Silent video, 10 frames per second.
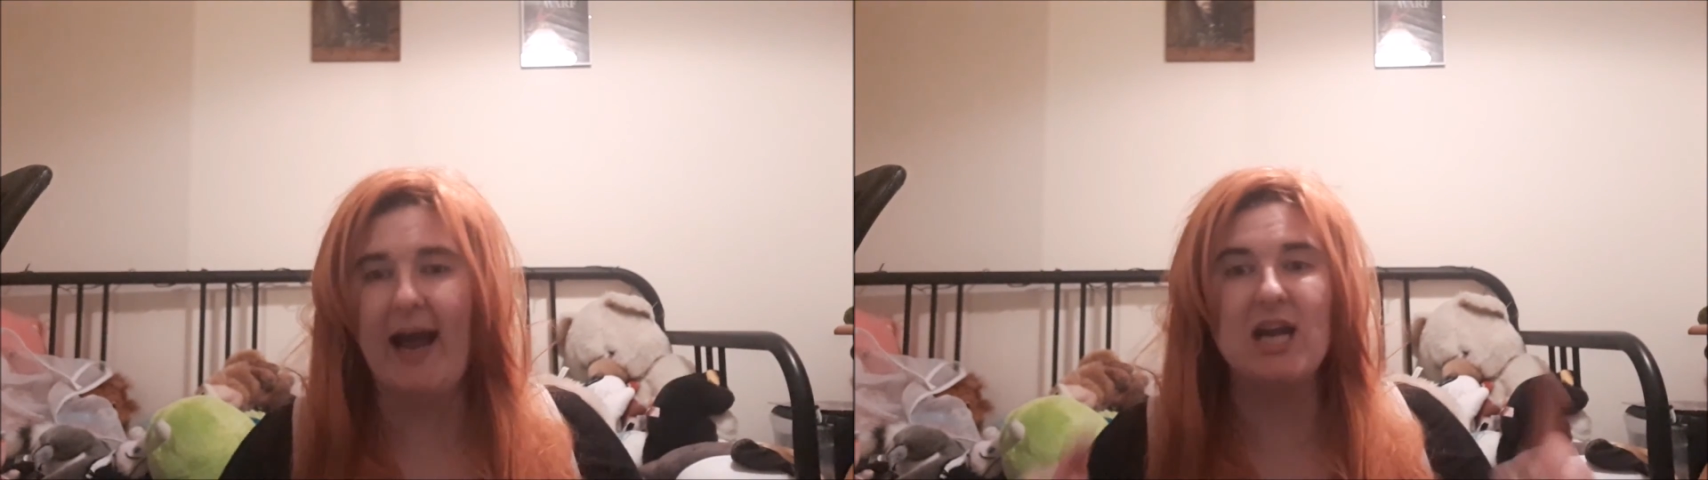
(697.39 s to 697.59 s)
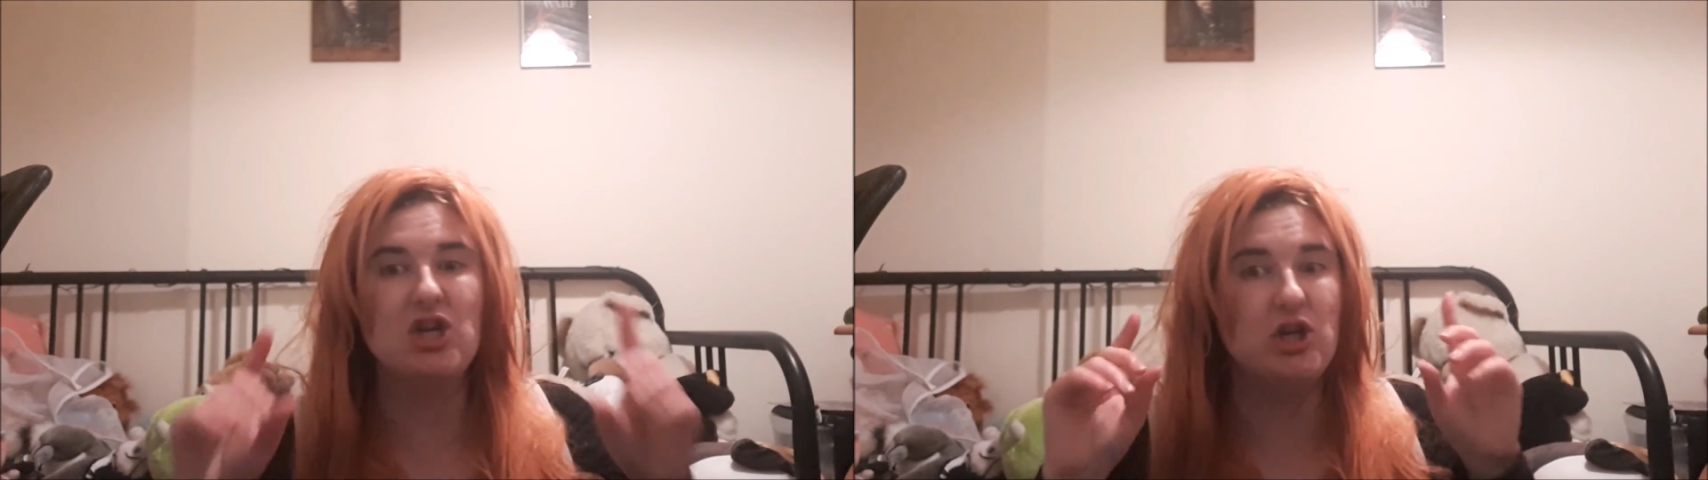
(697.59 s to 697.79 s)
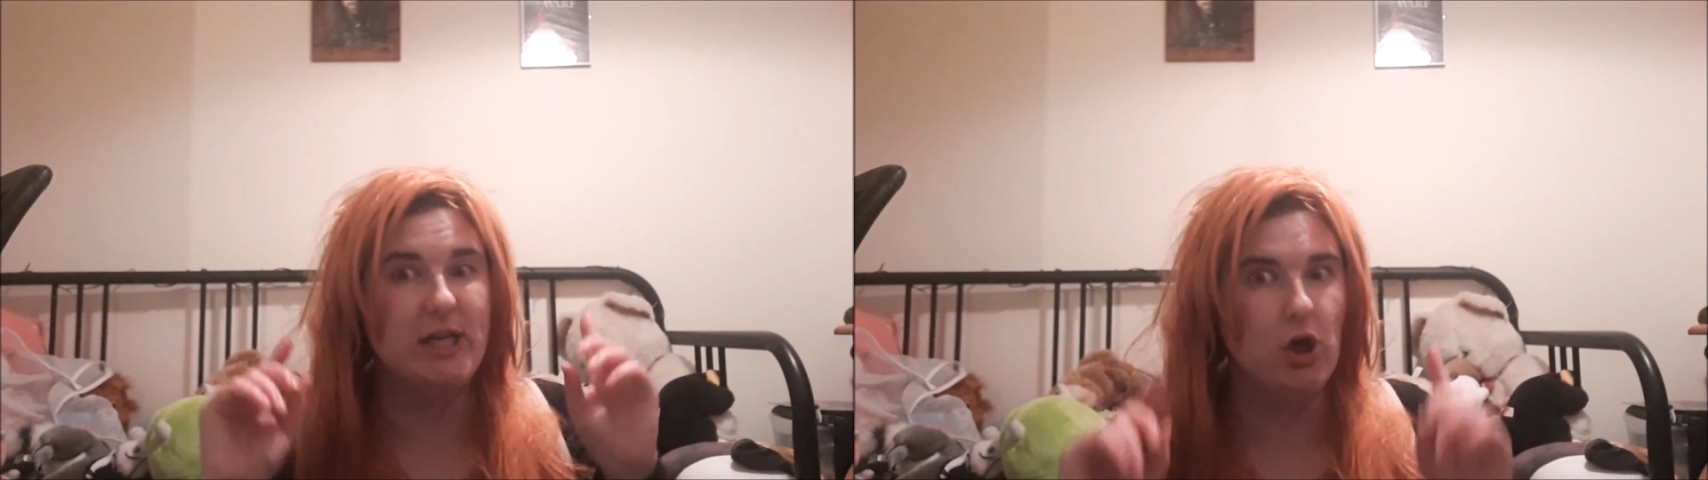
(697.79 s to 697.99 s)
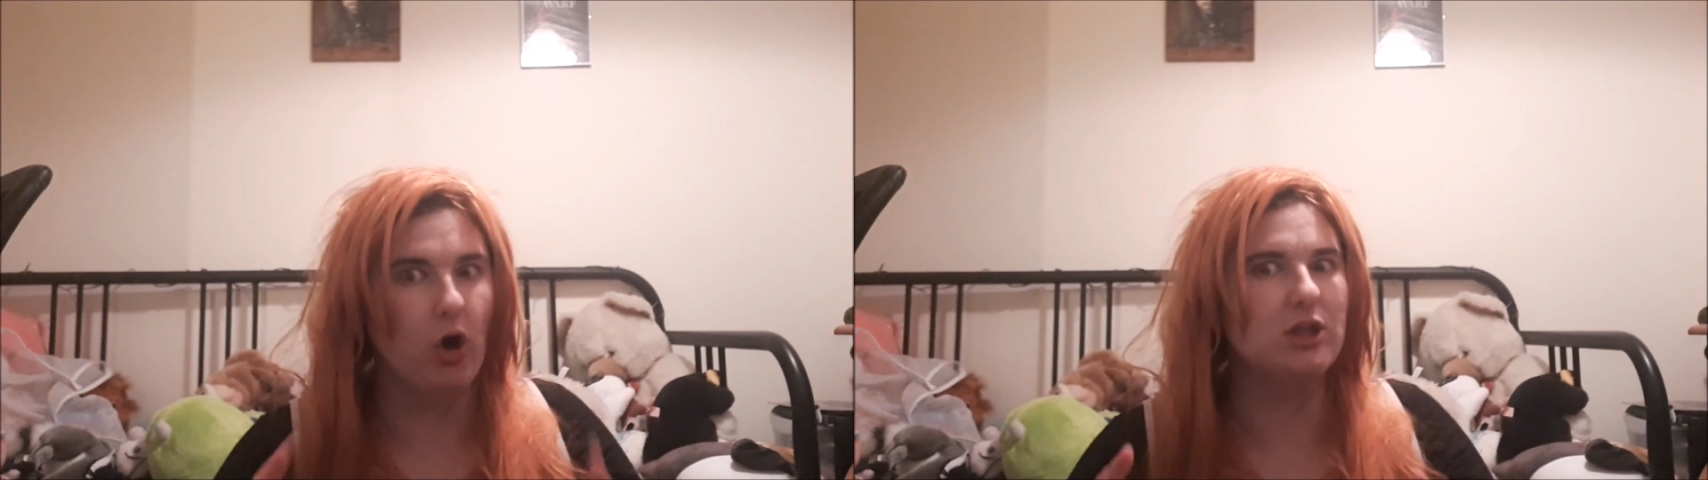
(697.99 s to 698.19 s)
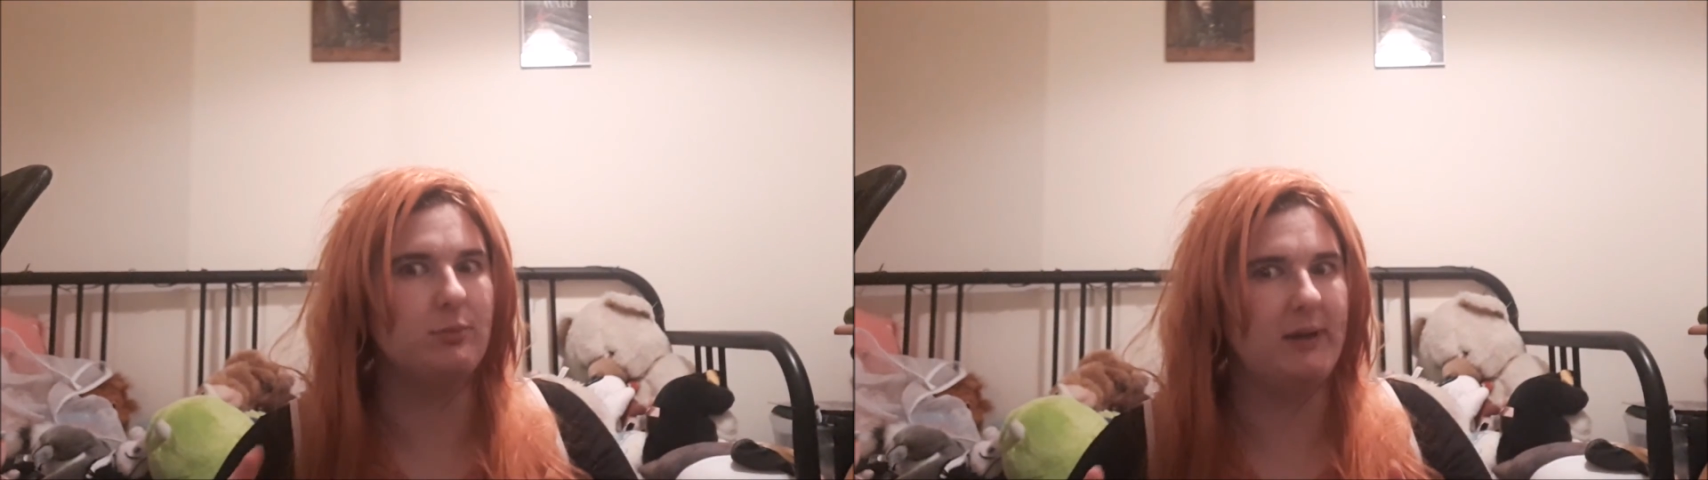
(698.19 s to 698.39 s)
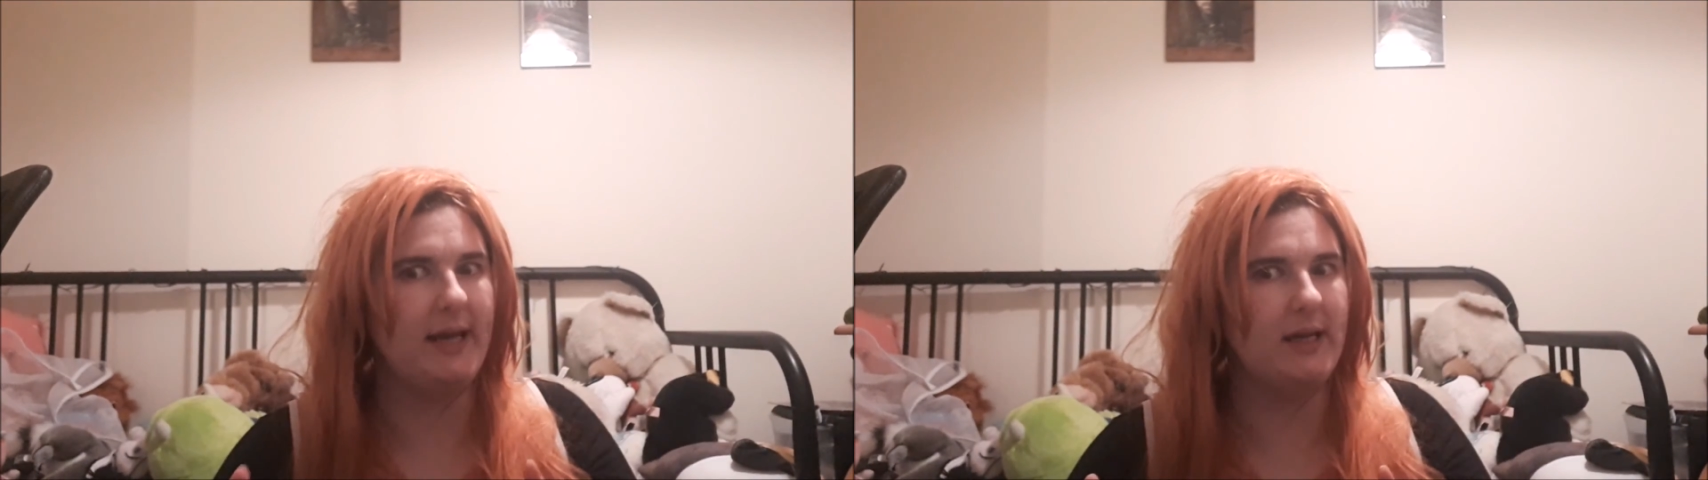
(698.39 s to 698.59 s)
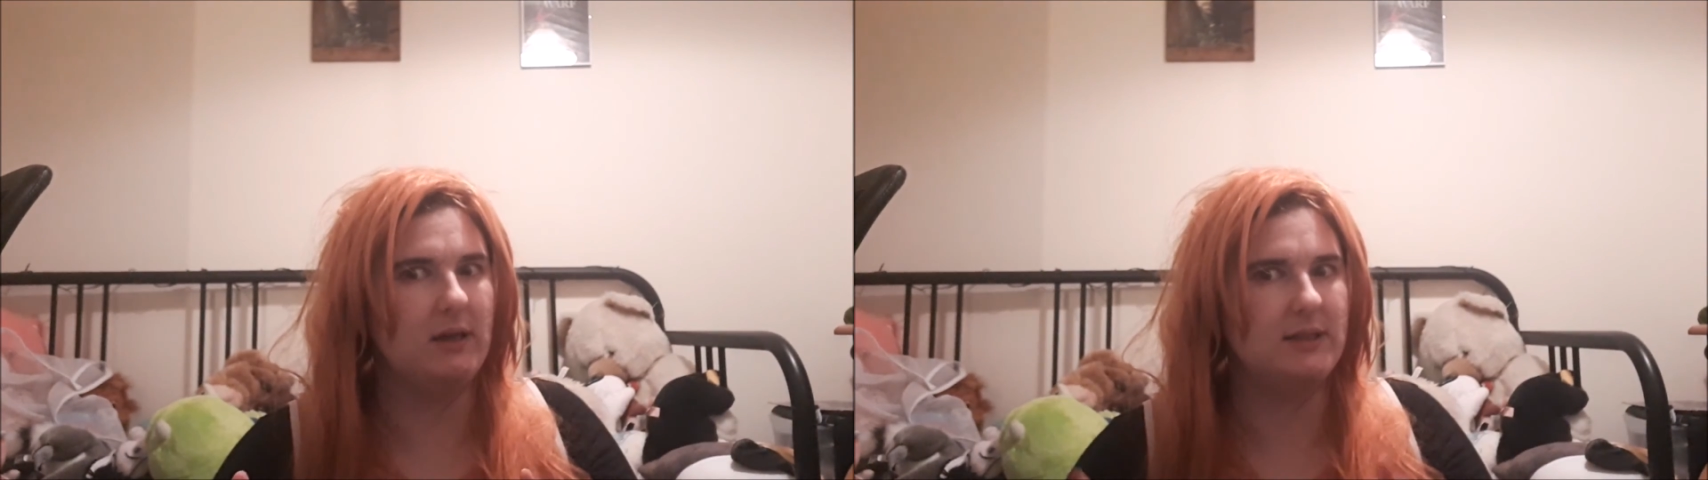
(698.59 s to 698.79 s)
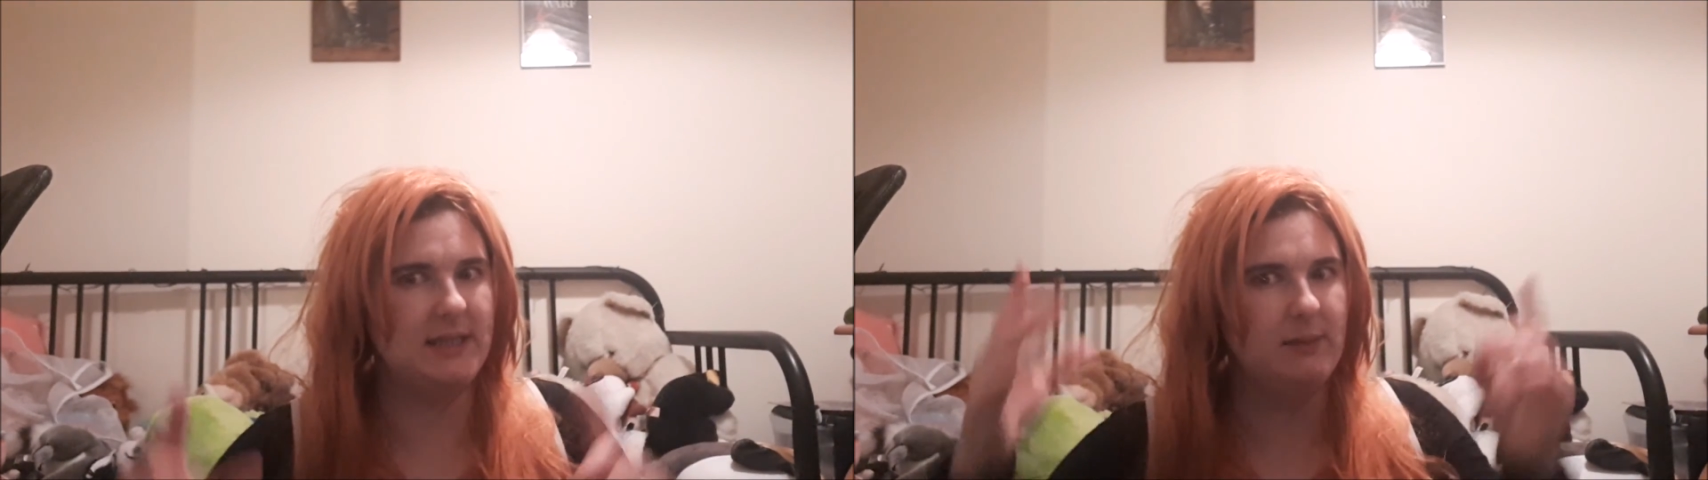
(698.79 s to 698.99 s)
actually cosplay
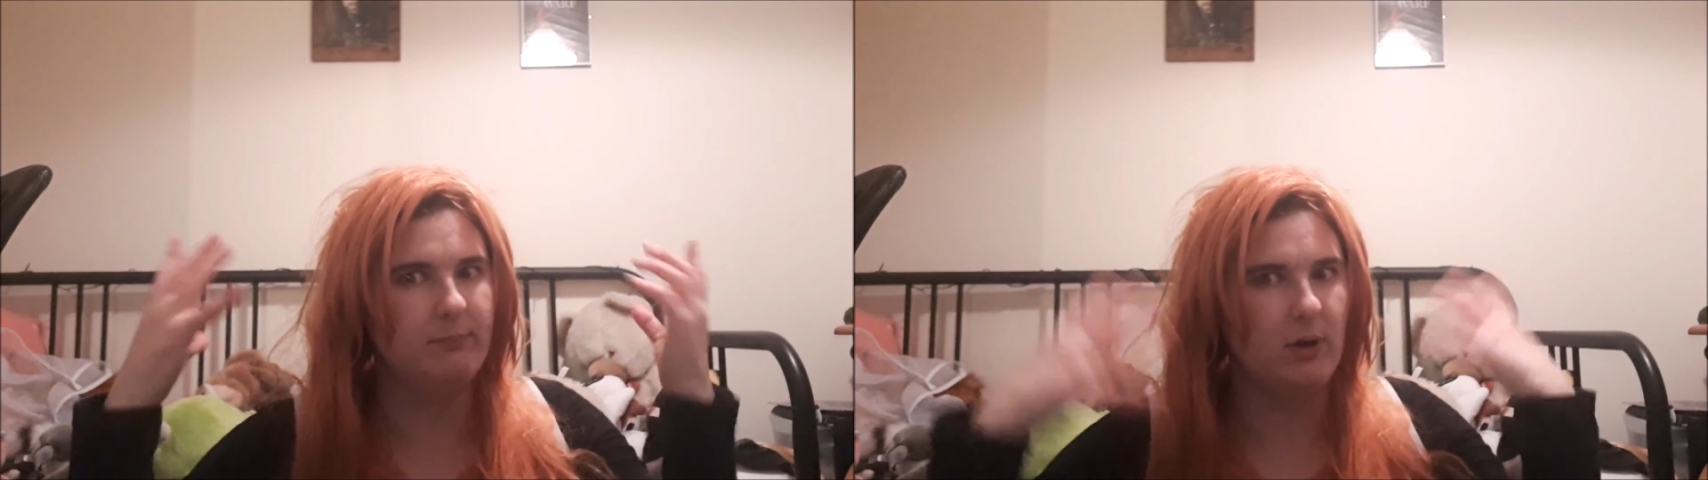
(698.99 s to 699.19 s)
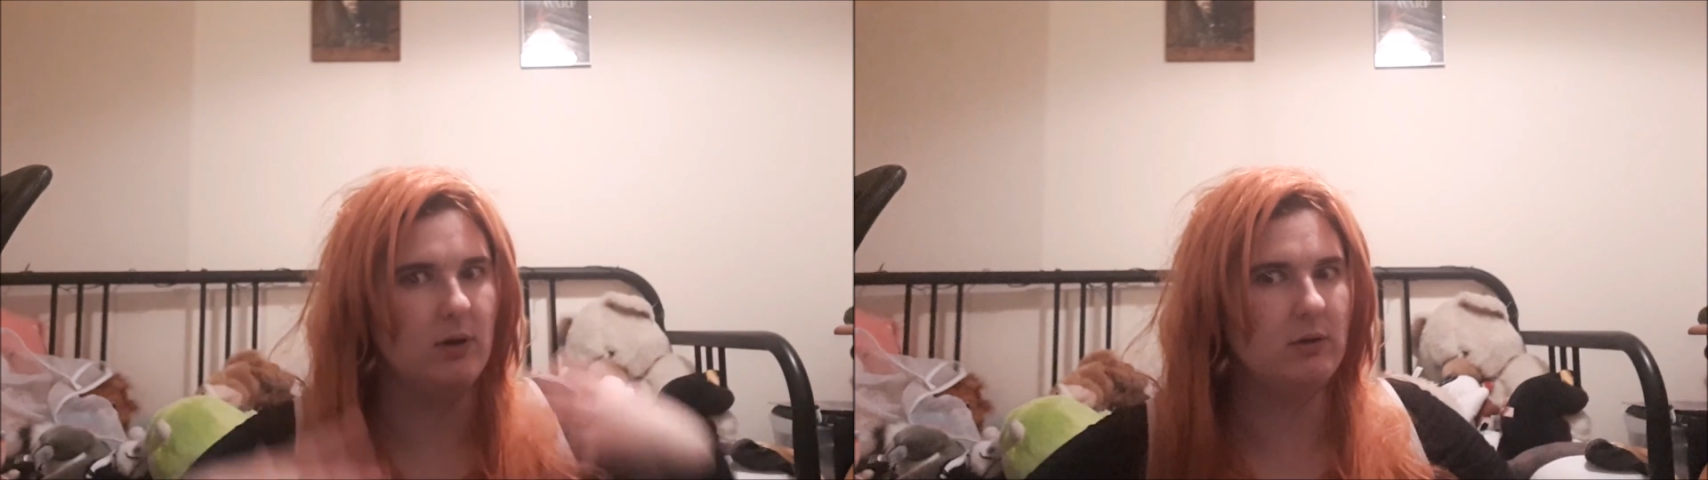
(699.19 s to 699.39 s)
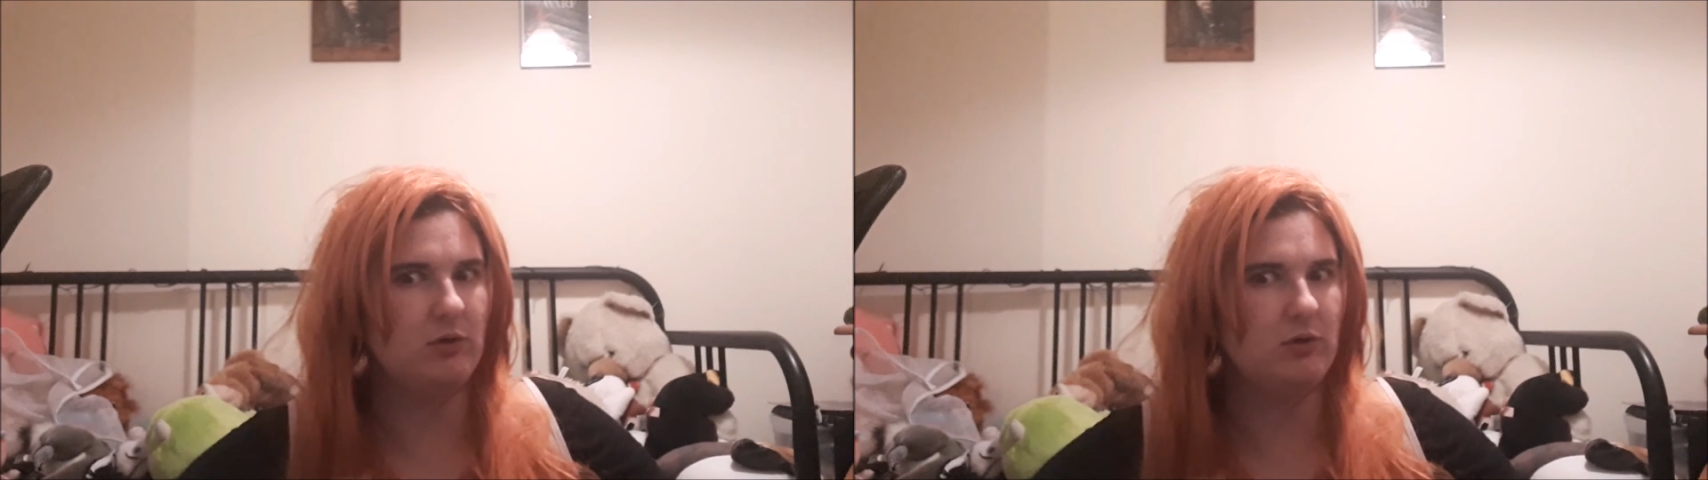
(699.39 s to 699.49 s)
a steampunk,